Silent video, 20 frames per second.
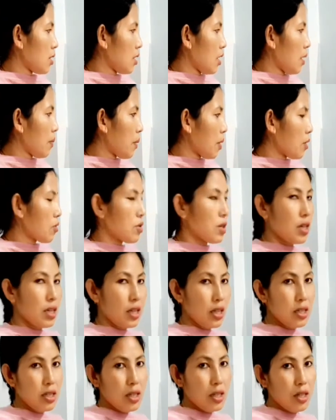about
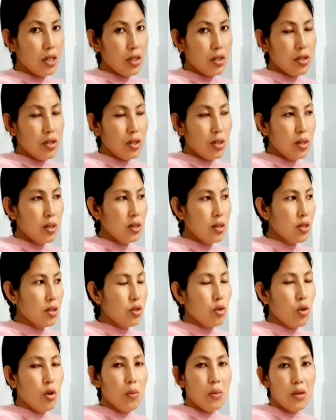regeneration, it is
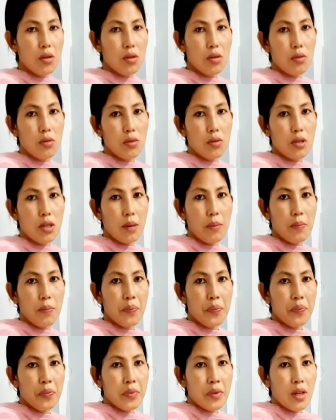common to some
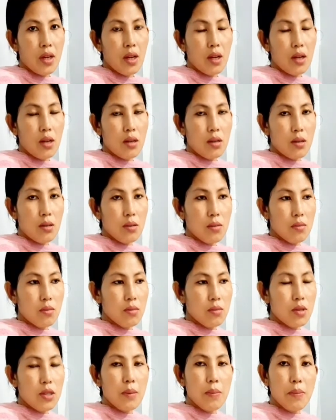
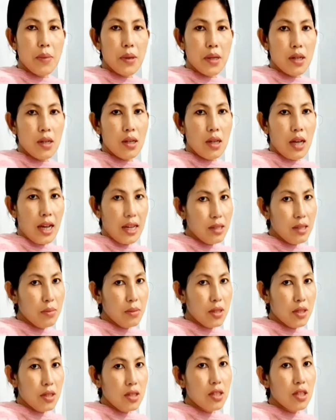simple
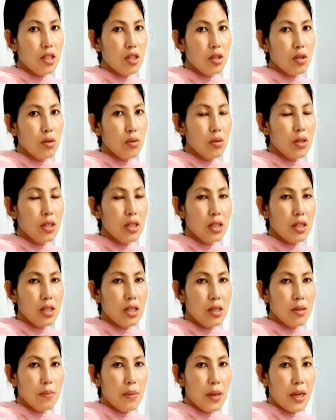animals, including
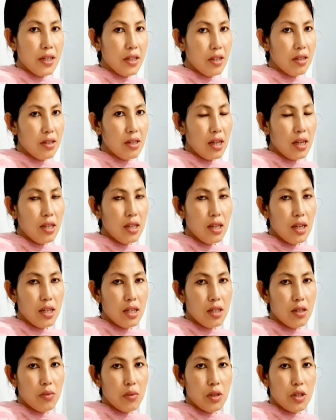the planaria,
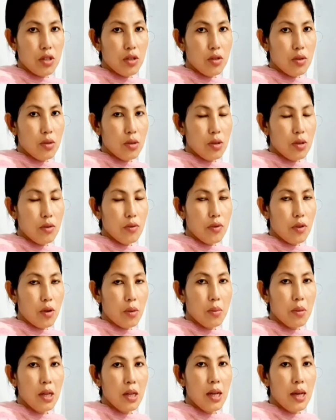which is
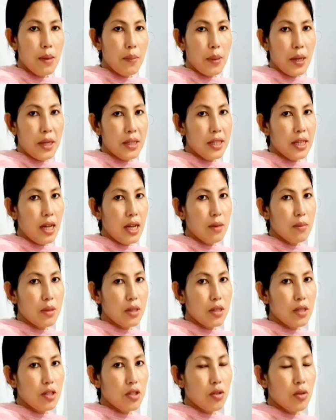from
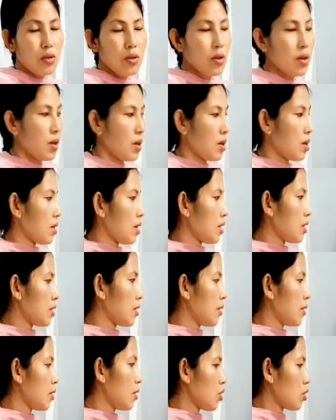platyhelminths, right?
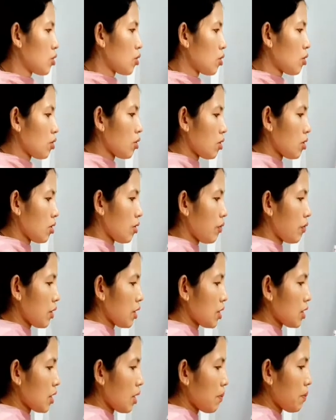So for
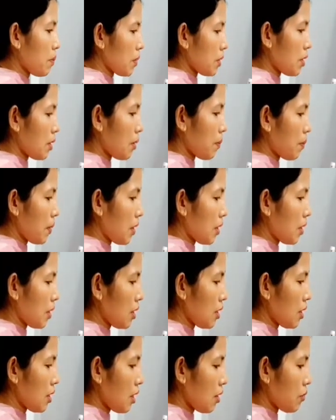example, the
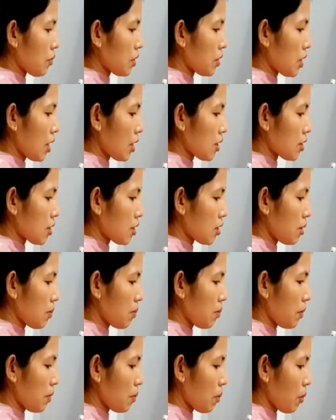planaria, which has a
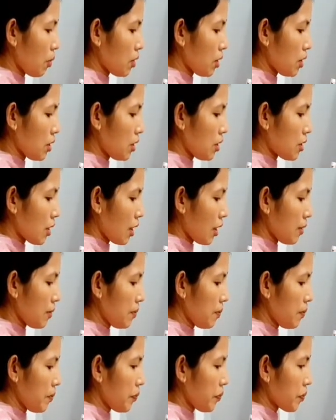simple body
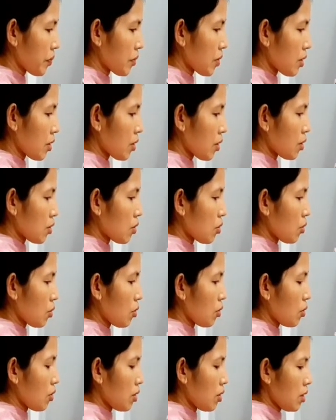design.
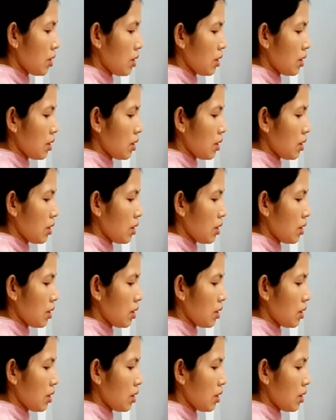So